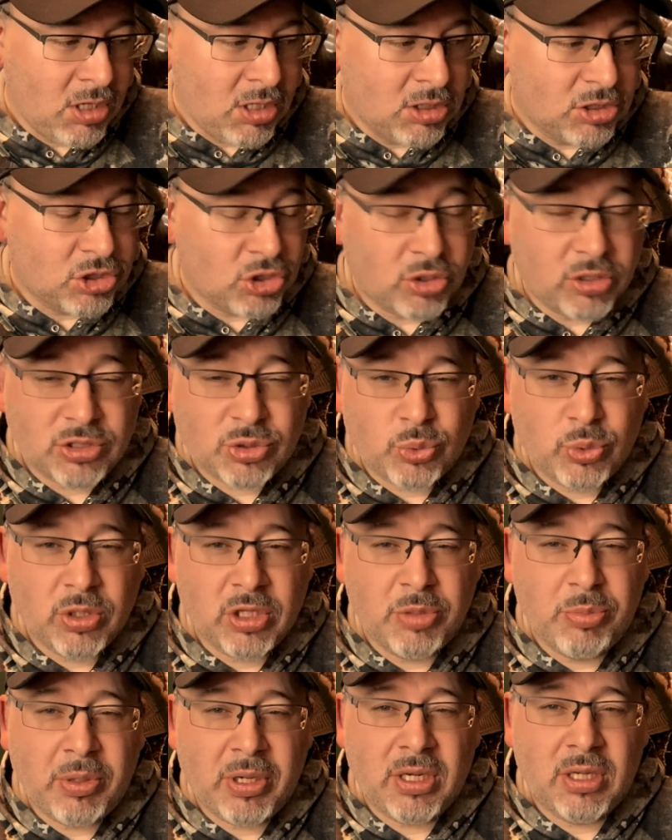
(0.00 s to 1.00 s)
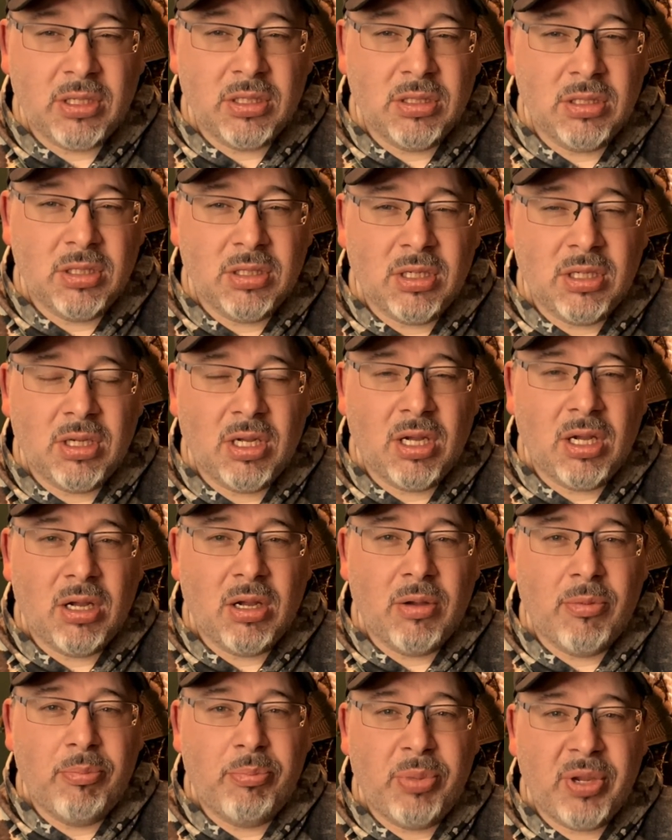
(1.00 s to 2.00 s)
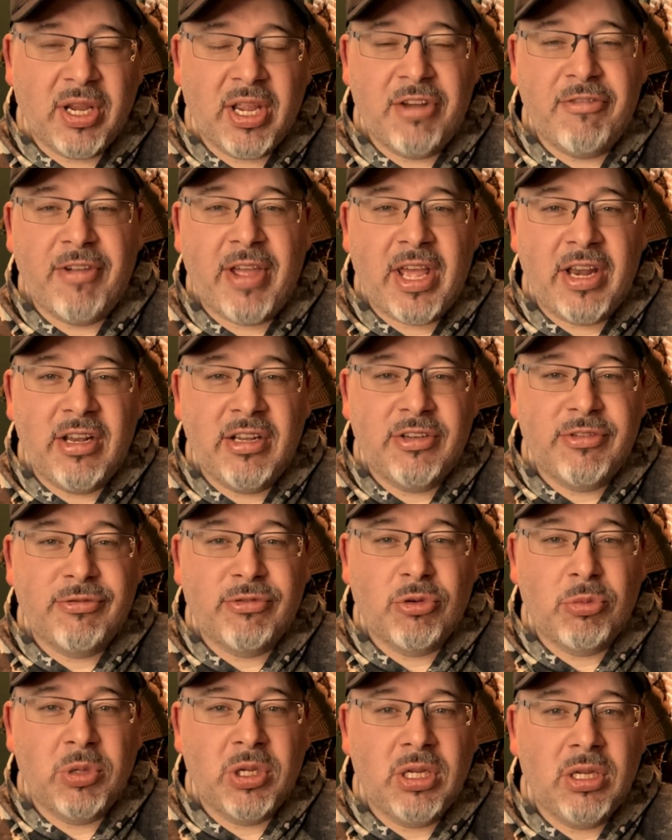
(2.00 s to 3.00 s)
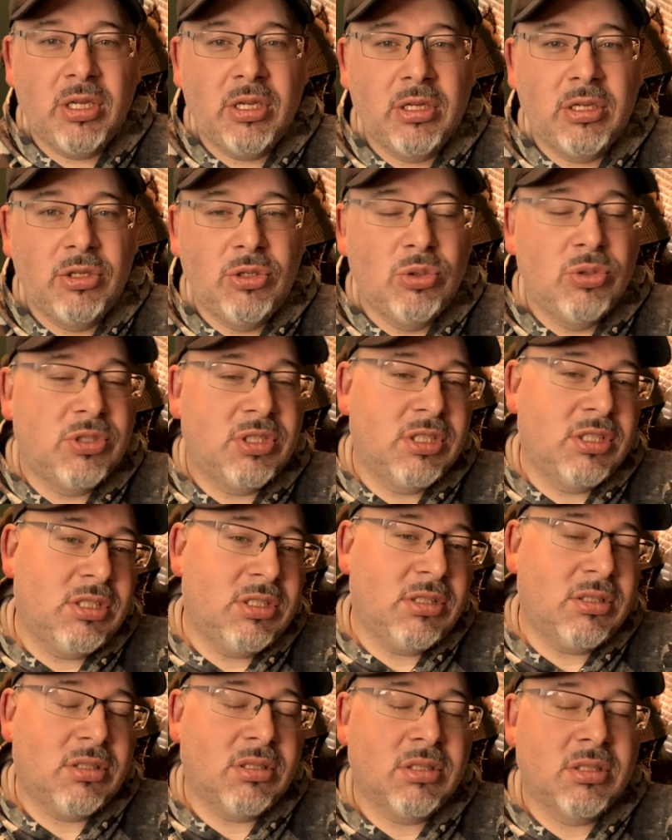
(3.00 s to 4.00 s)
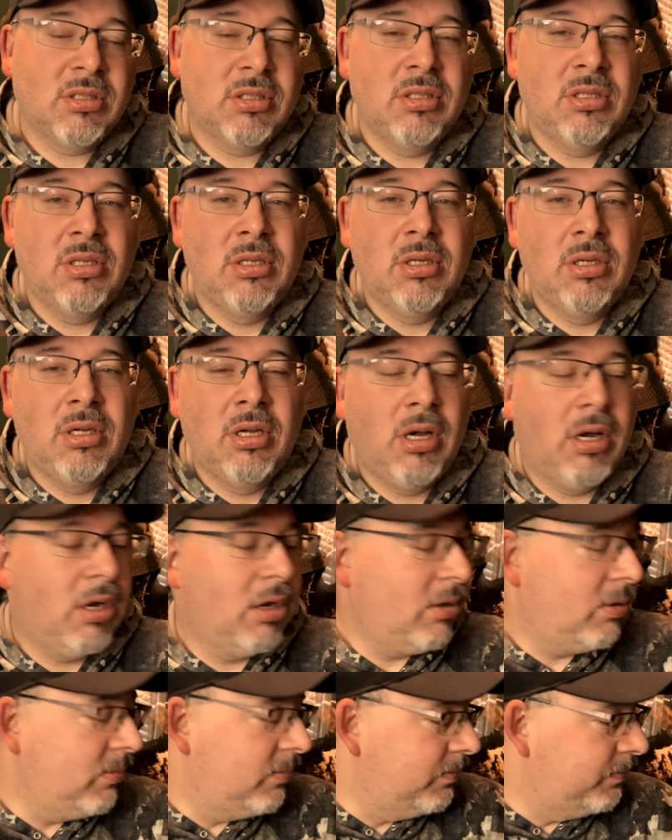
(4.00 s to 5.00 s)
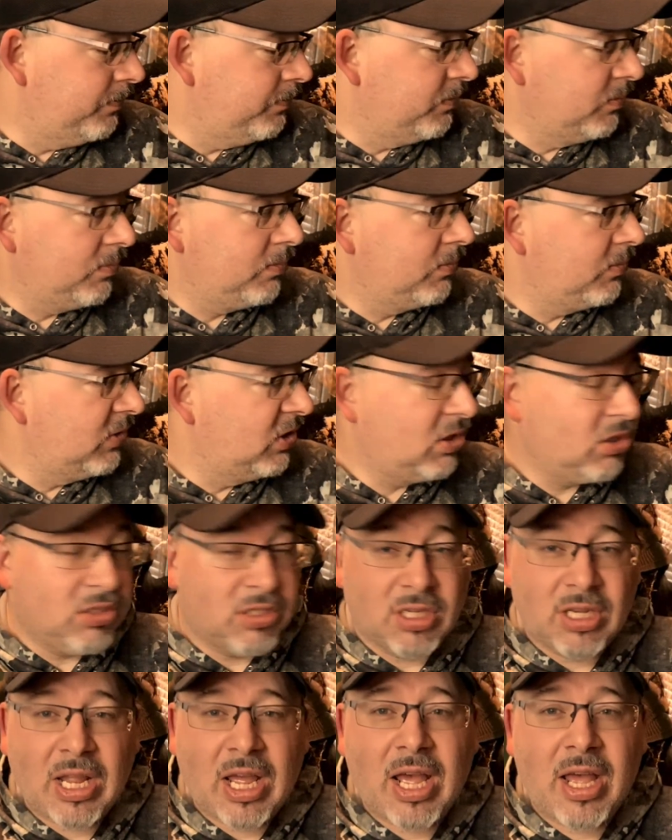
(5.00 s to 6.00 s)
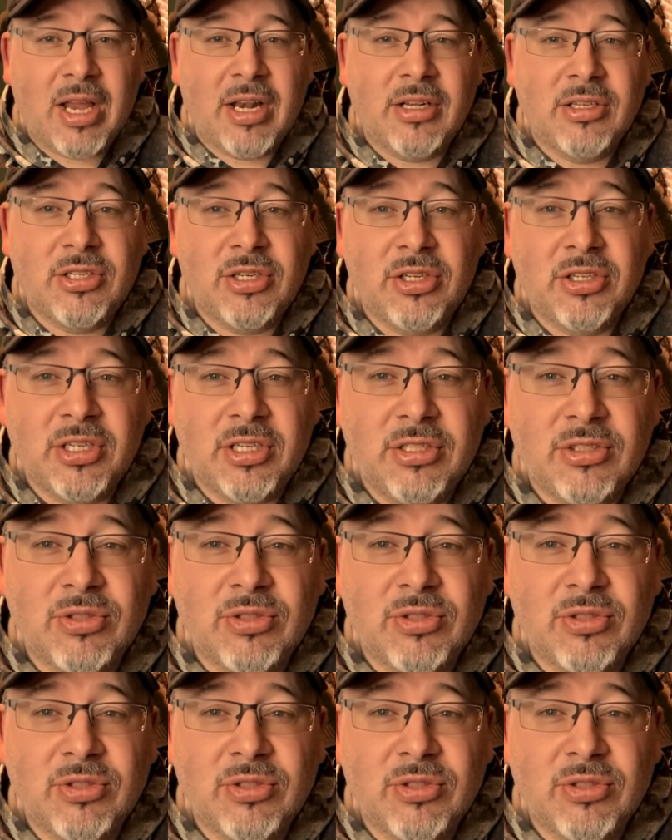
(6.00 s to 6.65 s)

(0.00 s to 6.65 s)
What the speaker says: So it's really been a big advantage for me using this. Killed a lot of turkeys